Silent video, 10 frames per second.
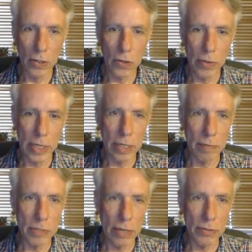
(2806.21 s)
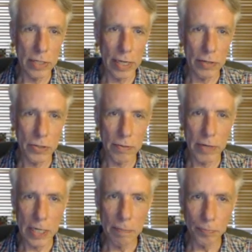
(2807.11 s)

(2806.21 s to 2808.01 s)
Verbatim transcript: queen comes out to h3,